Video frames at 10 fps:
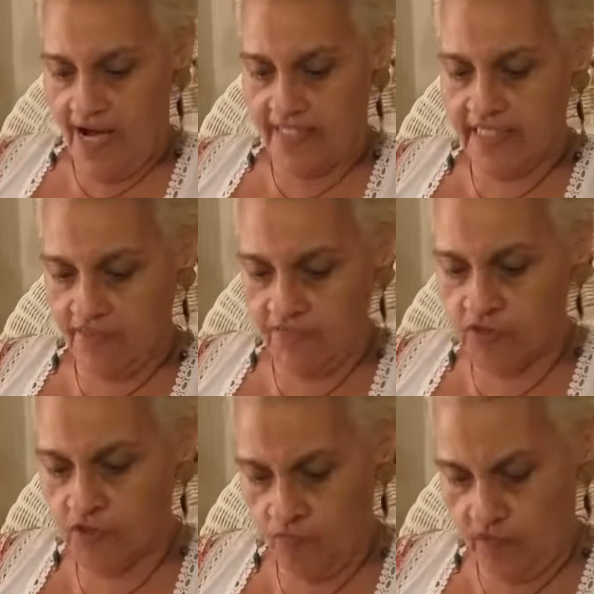I came for
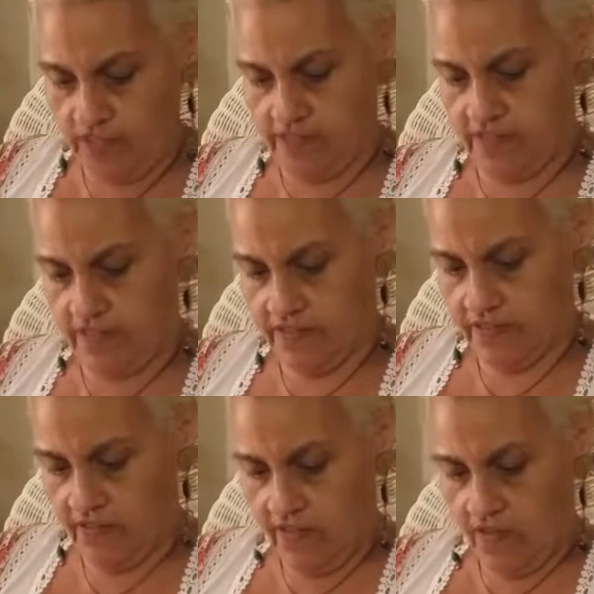two
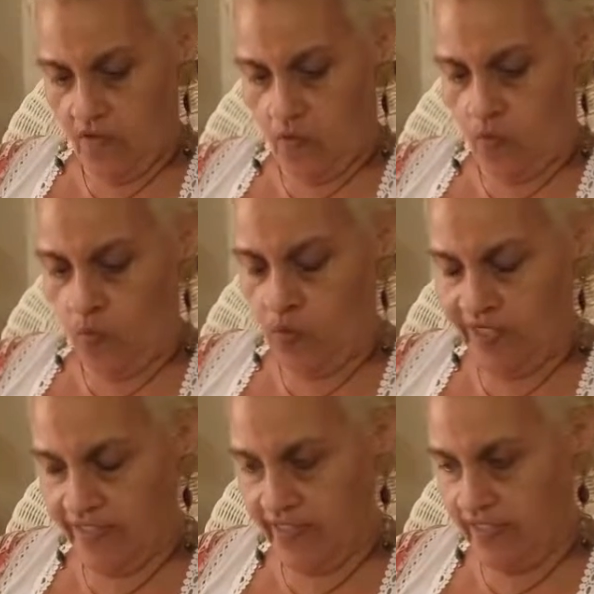reasons.
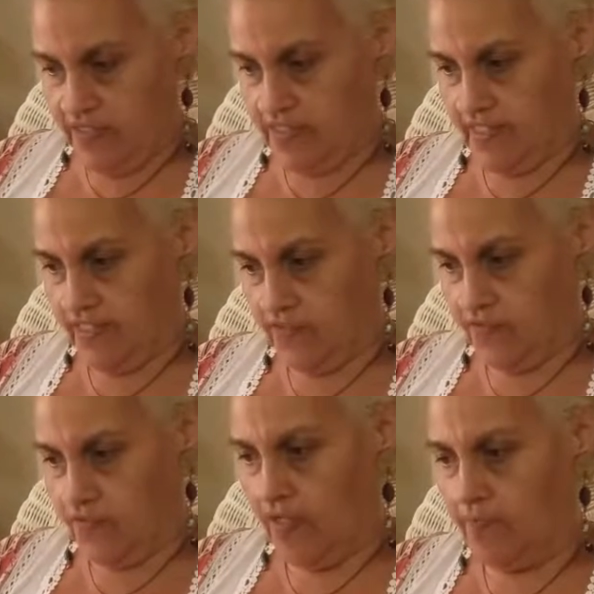One is that
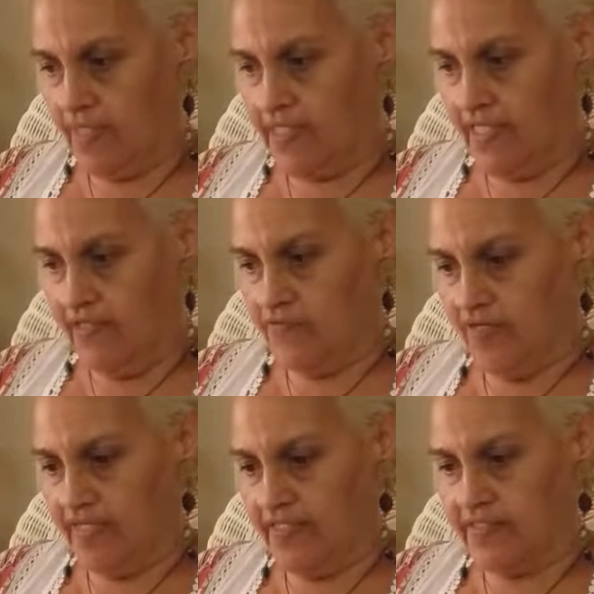throughout my life
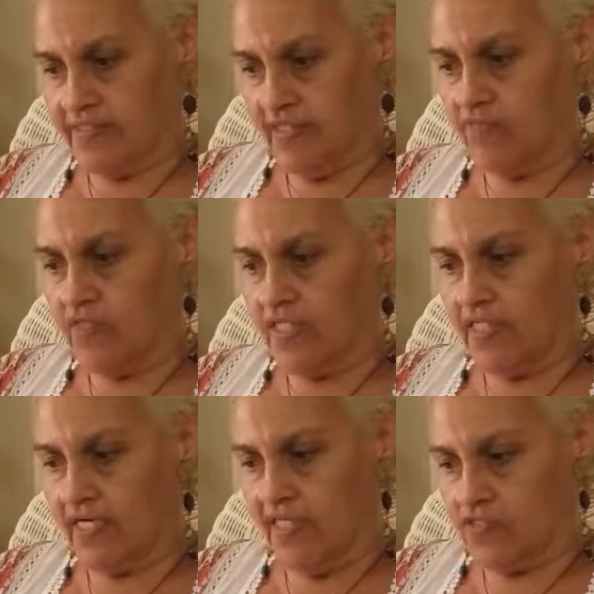I had never
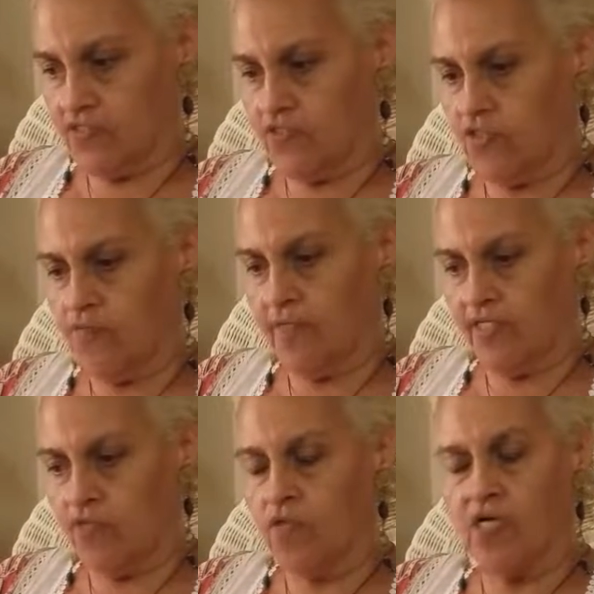gotten to know
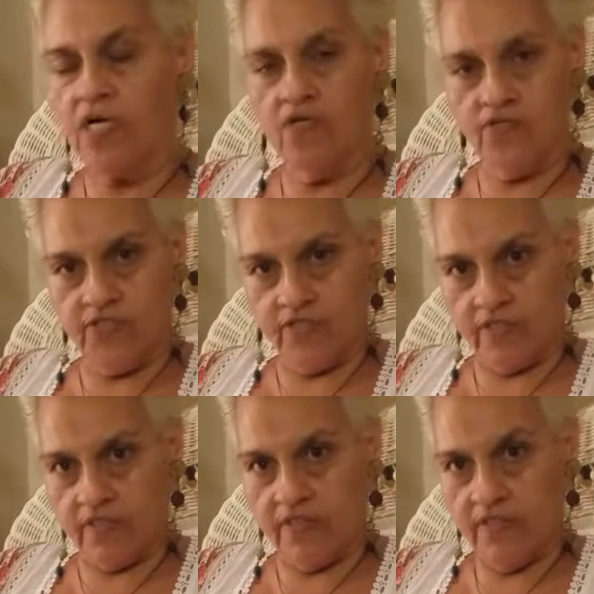my own
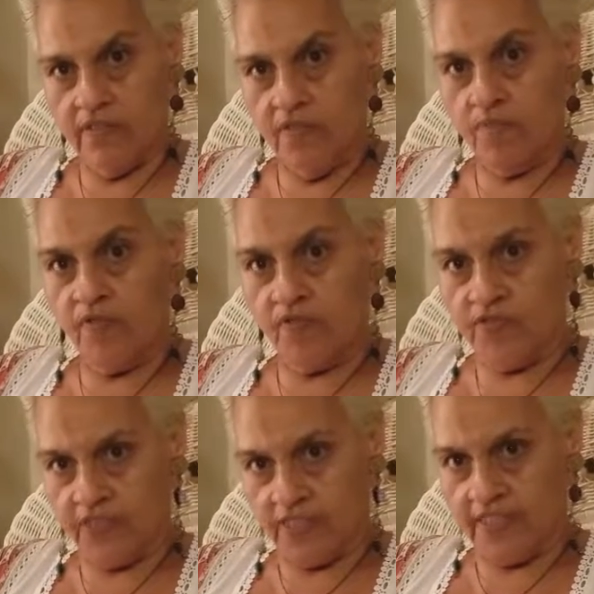culture
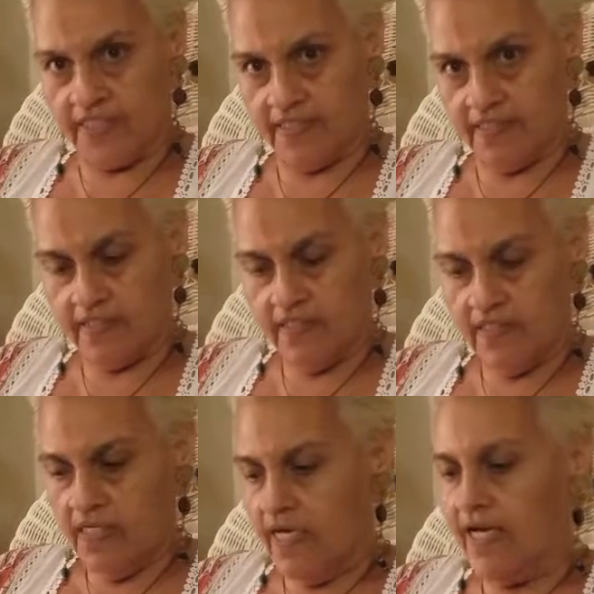personally
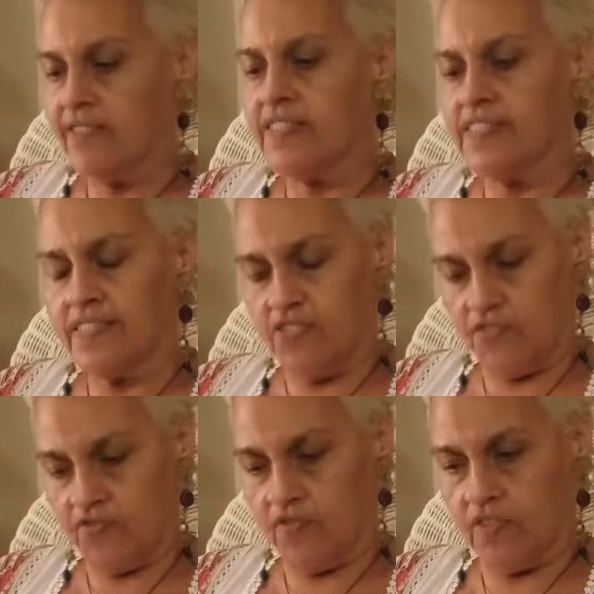and its
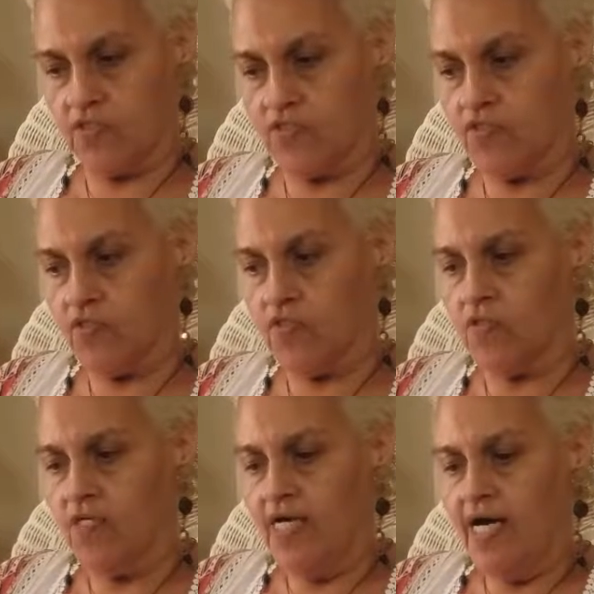history.
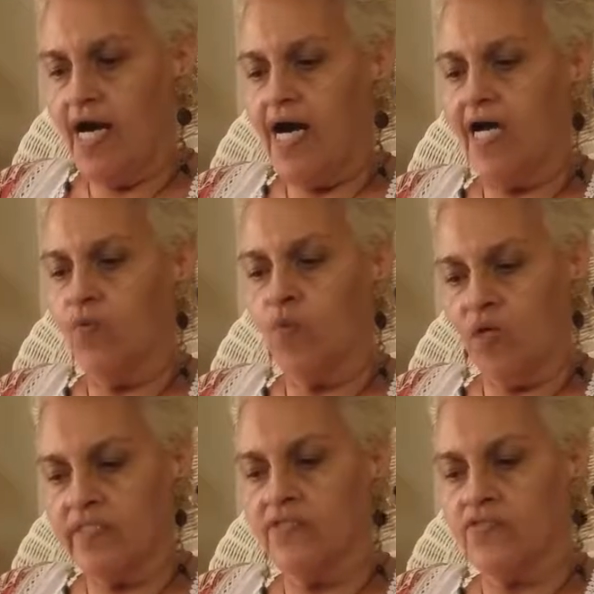So I
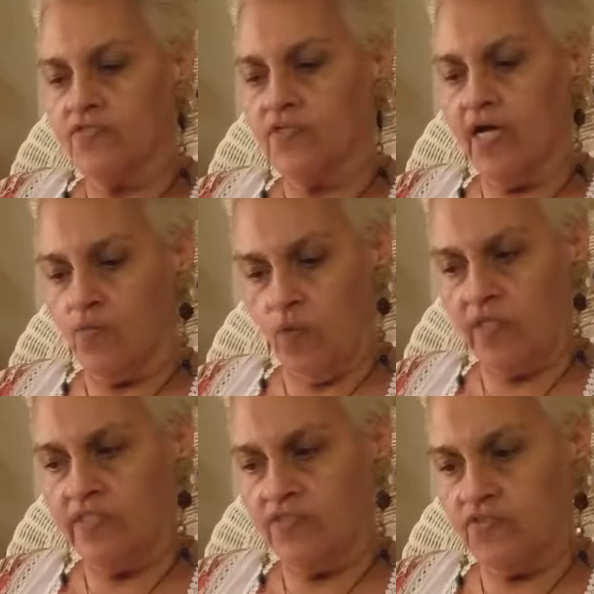wanted
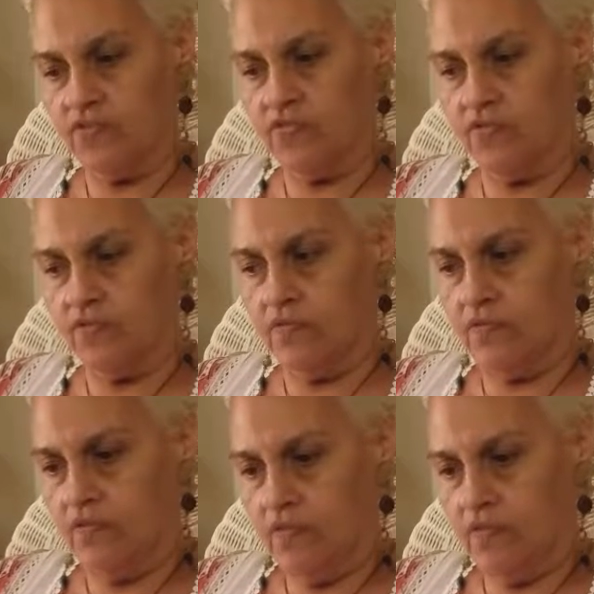to